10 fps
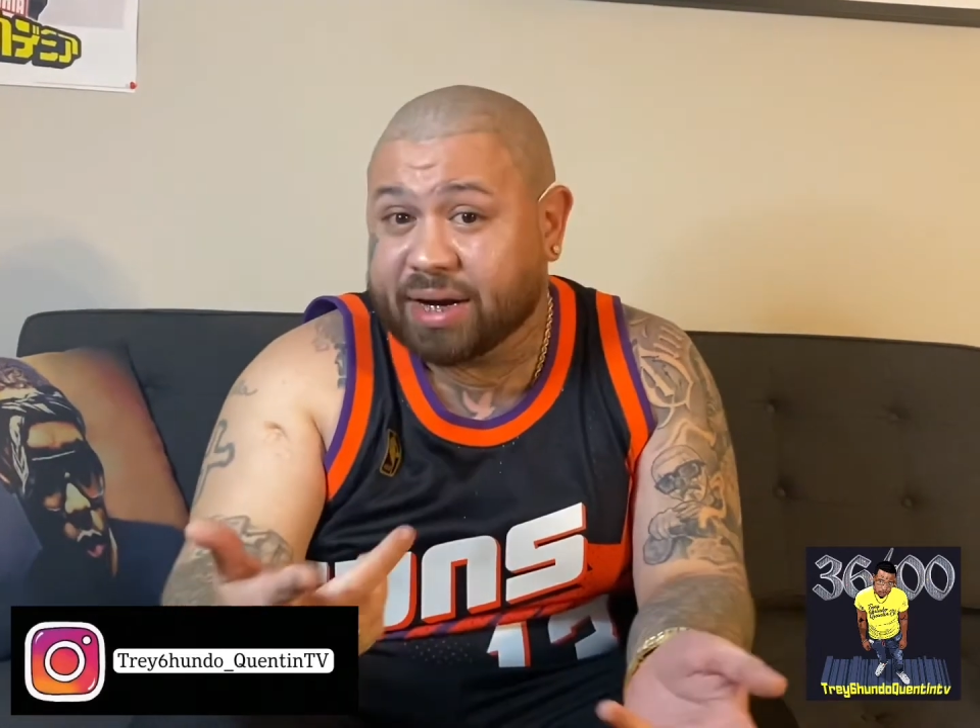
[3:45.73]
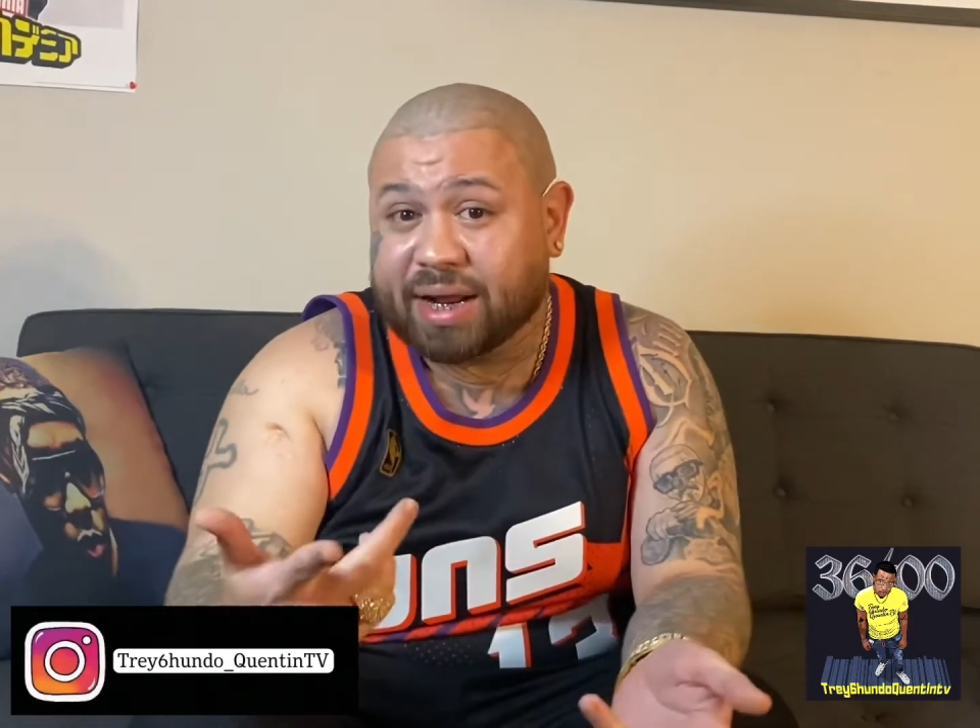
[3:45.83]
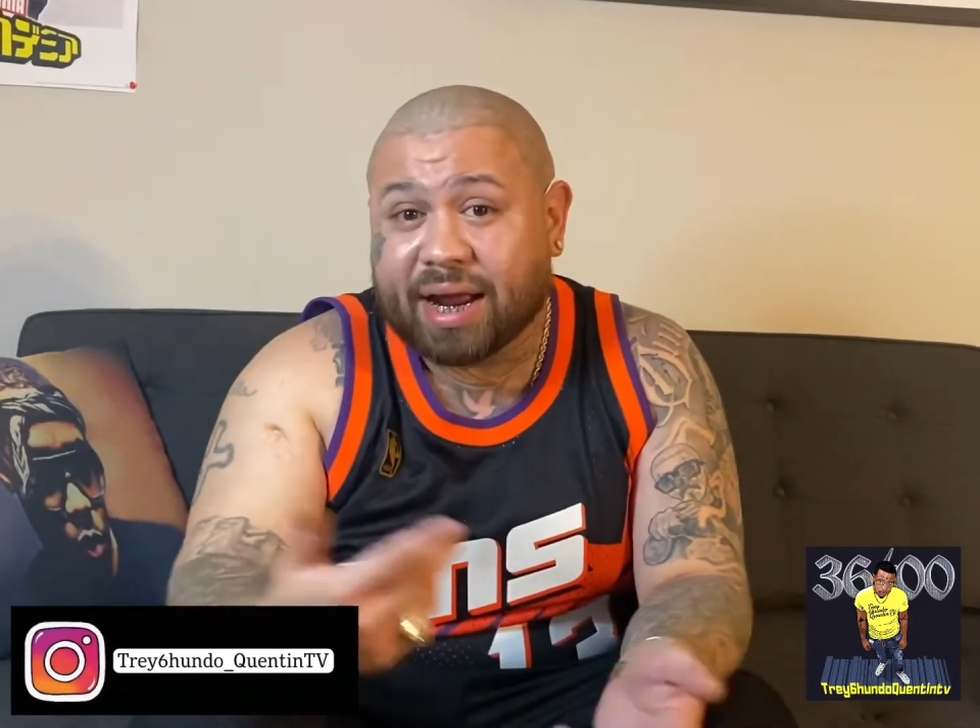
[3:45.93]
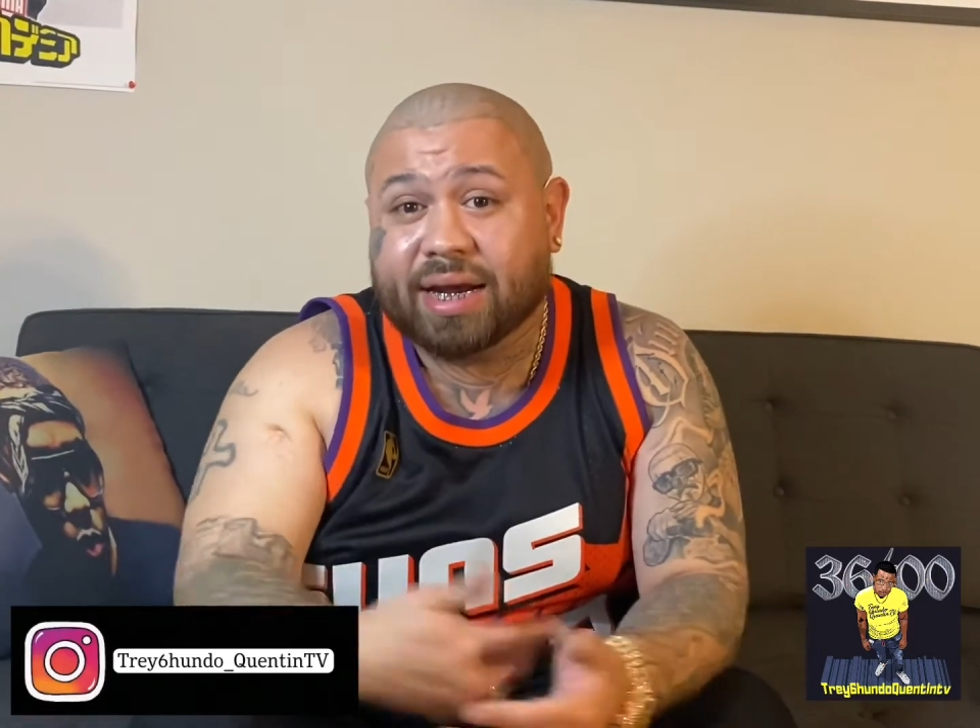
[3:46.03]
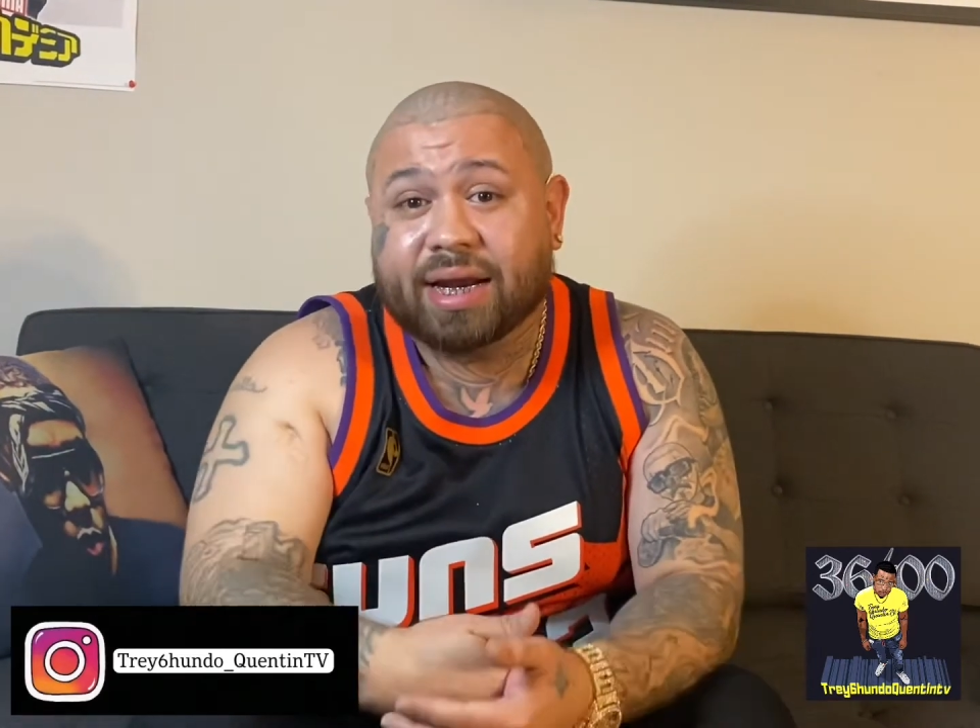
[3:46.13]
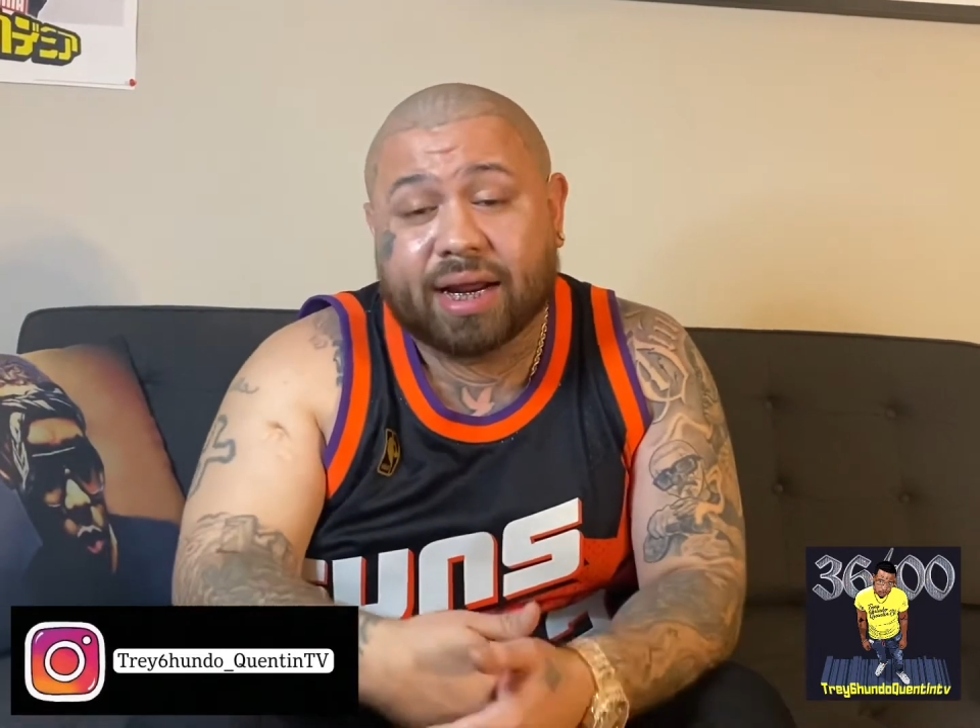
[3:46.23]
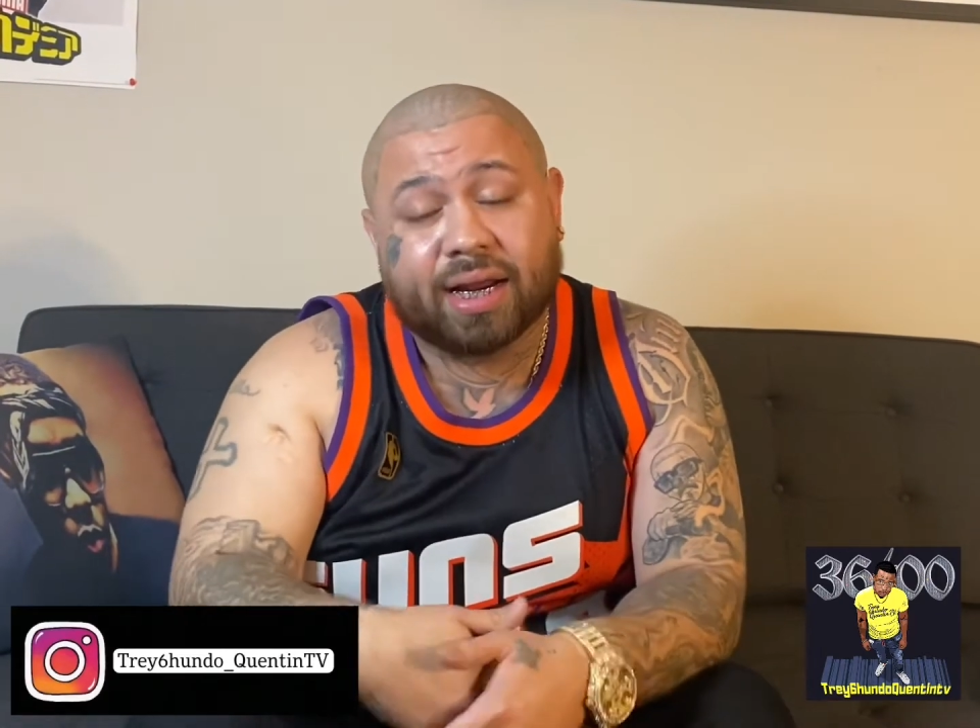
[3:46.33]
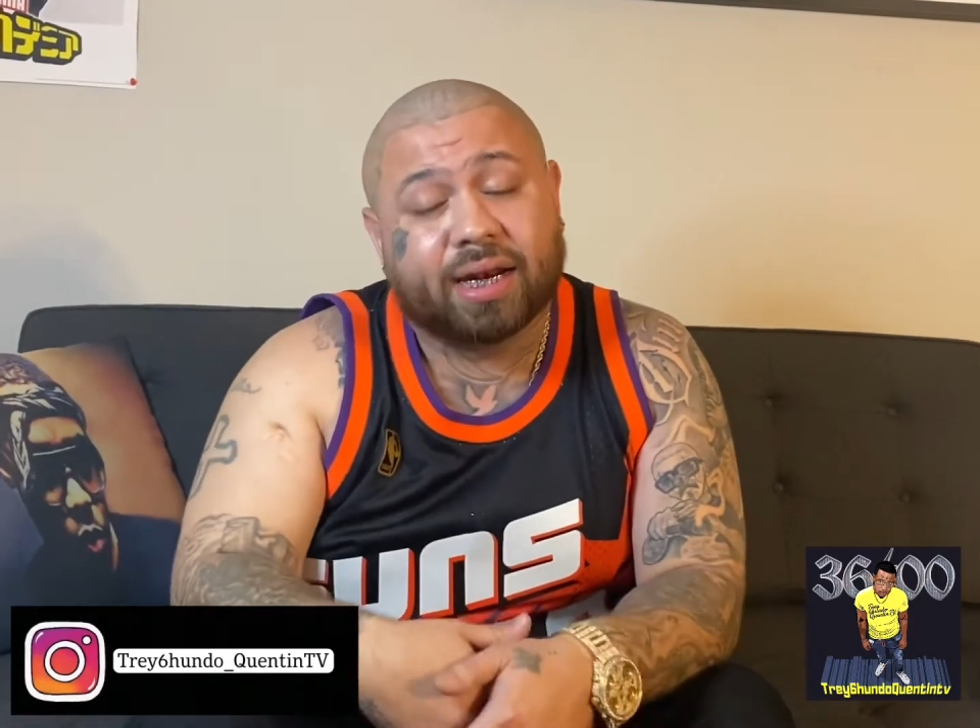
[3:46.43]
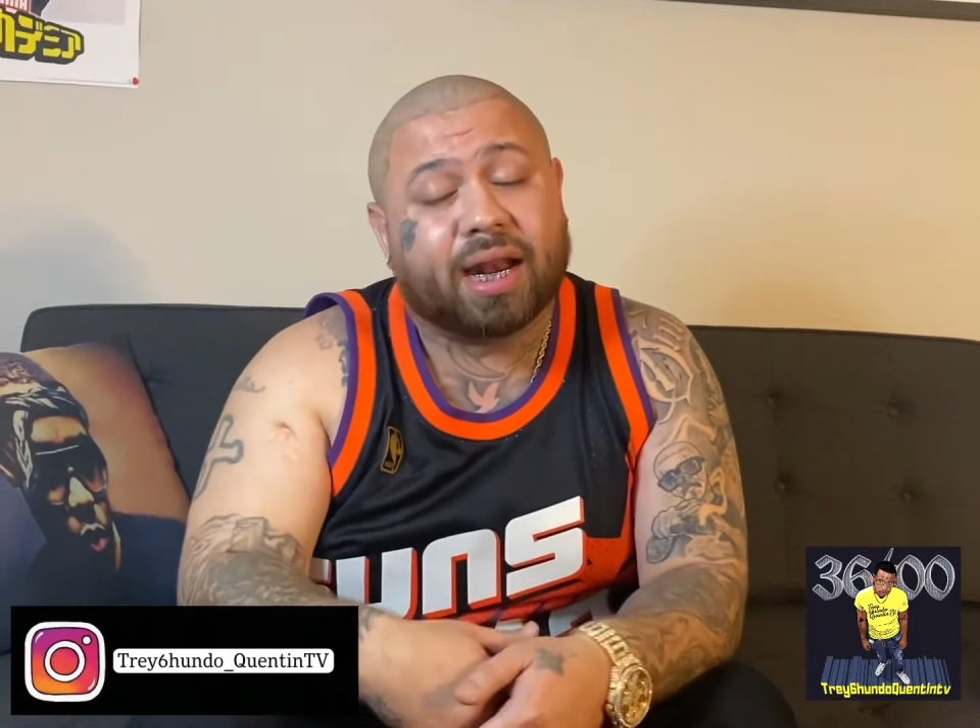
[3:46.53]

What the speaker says: that did,